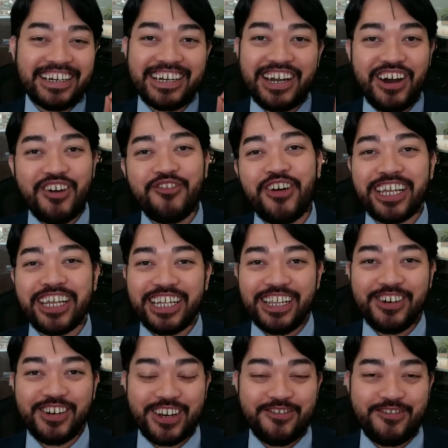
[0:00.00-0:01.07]
go find a
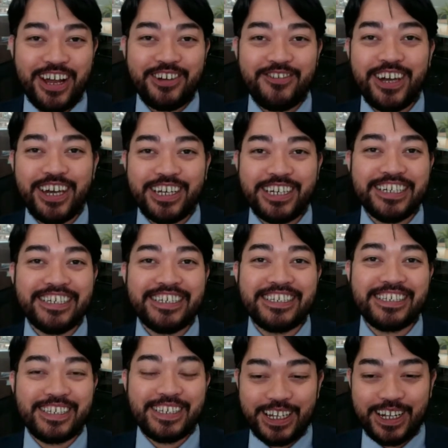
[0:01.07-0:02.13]
lawyer right away, because
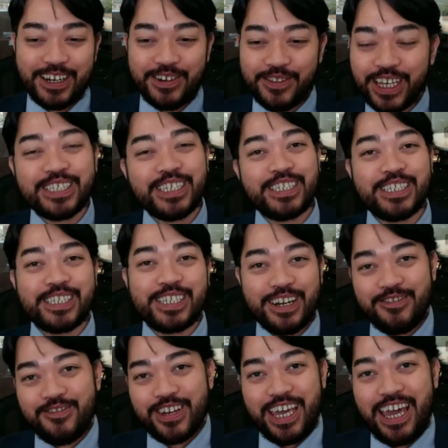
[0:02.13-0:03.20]
it's the start
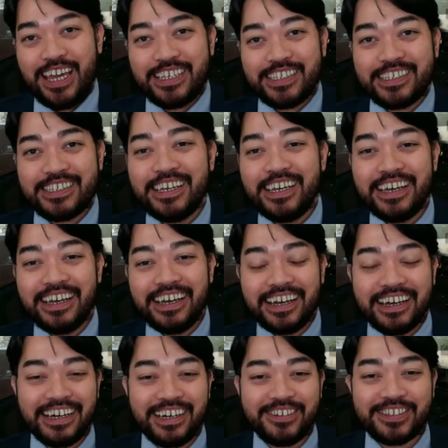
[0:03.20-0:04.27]
of the case.
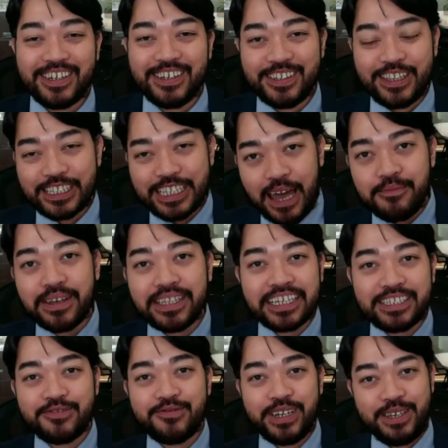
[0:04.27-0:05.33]
So the timing
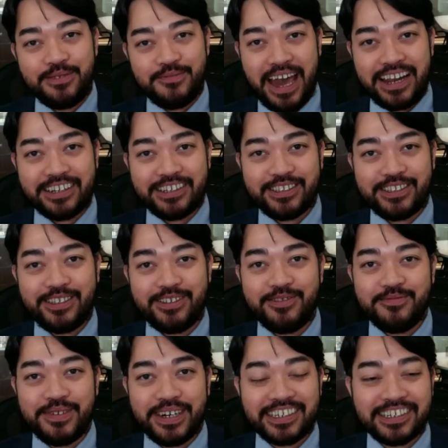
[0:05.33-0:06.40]
doesn't really matter too
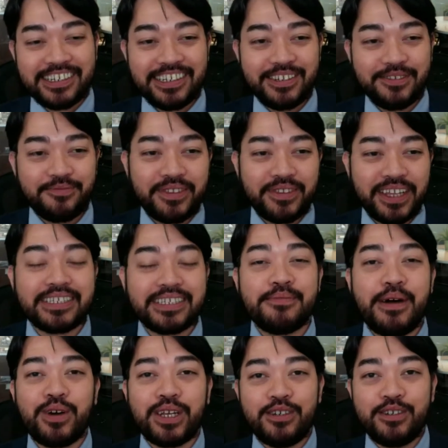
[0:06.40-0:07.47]
much. It's
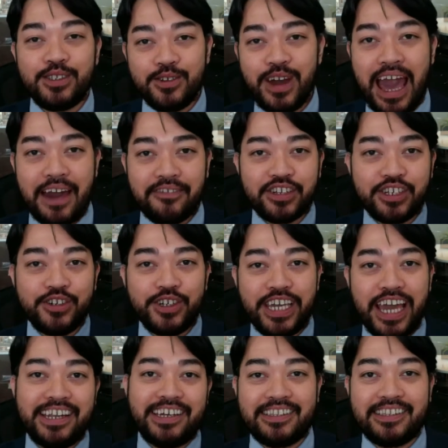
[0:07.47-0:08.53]
about what you do after you
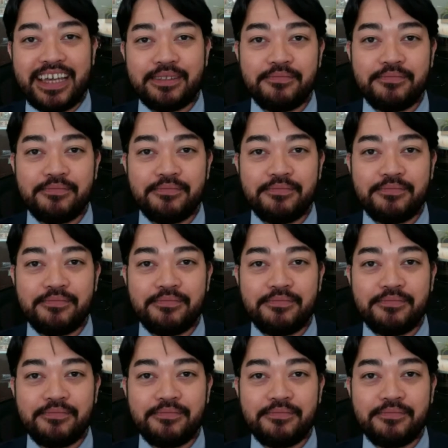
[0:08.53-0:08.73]
get it that